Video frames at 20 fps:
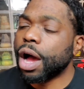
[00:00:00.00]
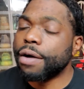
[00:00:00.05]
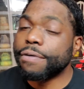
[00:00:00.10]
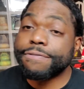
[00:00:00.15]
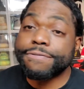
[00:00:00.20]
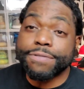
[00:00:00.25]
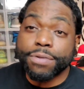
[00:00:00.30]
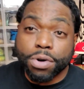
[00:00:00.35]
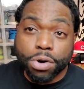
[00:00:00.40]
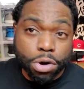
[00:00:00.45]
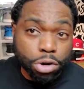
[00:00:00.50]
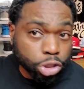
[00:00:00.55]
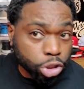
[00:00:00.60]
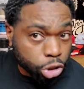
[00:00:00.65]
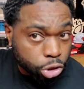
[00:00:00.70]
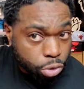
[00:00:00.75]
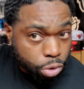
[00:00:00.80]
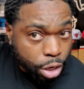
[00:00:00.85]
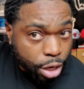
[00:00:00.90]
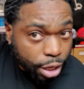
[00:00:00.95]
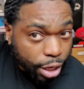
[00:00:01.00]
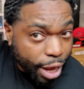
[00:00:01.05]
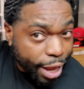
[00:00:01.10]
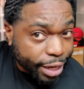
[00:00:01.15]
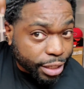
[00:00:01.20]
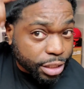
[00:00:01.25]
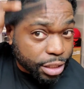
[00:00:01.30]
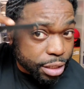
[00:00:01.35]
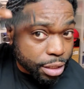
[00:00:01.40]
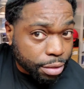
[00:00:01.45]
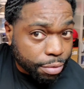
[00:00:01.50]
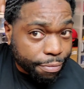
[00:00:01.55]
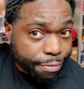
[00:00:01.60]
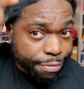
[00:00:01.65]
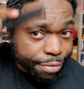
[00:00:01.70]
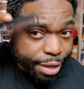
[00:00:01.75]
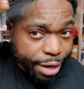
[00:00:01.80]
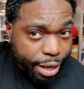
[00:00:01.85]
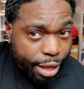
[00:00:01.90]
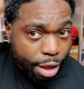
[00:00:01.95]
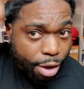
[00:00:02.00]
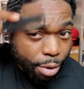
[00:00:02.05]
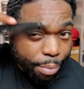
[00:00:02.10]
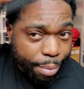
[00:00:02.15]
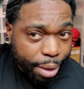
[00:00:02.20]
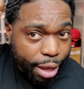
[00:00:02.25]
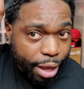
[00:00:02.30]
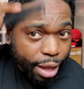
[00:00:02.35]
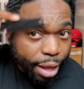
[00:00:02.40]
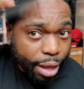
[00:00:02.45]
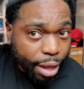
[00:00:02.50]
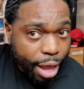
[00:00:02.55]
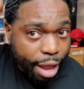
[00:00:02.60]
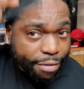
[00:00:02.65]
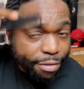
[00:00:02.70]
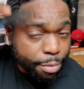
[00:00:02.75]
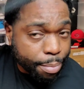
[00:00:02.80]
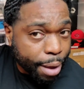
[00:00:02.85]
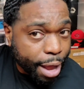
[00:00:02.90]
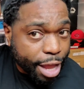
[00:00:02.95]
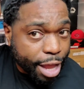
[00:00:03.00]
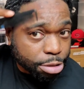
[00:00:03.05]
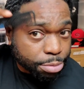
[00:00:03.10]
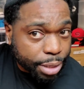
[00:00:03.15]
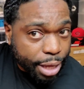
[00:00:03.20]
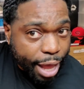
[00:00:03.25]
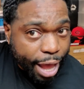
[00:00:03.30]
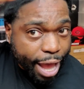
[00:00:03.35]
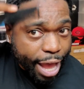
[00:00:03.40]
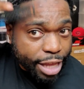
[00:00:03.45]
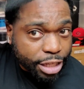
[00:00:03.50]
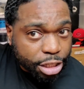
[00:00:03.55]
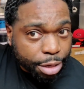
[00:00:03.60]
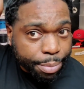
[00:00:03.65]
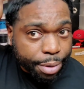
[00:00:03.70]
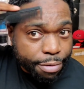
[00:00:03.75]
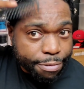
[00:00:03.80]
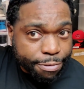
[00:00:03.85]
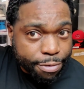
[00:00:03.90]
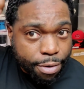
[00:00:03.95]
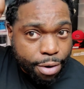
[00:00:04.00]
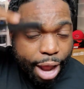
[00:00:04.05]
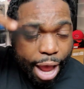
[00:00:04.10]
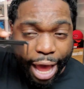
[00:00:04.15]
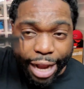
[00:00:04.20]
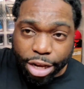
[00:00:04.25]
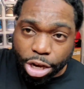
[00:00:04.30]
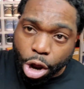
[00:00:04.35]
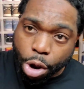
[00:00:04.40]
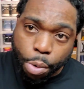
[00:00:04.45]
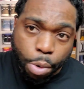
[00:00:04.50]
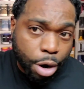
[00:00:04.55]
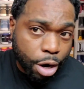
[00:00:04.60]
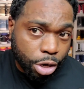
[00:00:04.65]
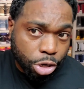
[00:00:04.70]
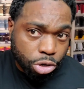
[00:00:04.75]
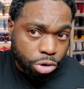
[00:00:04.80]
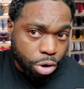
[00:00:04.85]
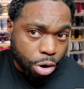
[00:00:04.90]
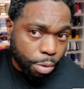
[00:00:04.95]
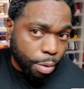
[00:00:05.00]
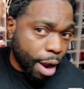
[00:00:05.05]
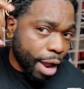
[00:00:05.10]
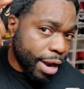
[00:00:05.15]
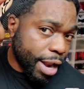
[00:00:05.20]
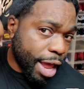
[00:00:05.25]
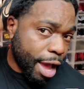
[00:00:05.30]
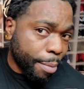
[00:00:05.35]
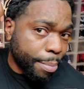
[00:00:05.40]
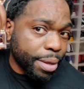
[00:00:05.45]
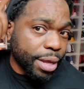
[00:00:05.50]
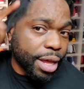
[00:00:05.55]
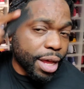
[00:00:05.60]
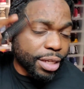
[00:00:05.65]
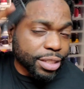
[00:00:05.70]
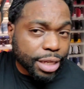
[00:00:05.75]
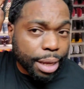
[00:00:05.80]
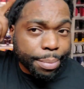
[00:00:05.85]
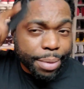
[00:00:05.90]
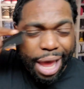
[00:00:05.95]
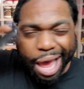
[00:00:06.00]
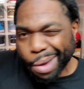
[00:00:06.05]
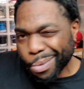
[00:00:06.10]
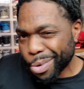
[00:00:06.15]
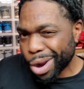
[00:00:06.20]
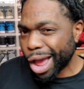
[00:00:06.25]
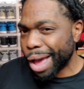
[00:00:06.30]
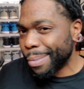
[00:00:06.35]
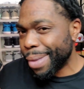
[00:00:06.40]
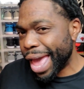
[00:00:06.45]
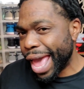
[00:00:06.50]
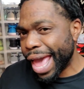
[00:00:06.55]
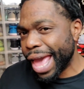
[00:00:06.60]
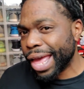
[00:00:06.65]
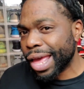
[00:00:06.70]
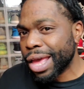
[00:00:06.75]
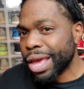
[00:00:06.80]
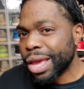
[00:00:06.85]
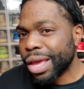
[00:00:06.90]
full shoe collection video, man. Everybody's been asking me for it. I don't want to do it right now because I'm not where I'm at.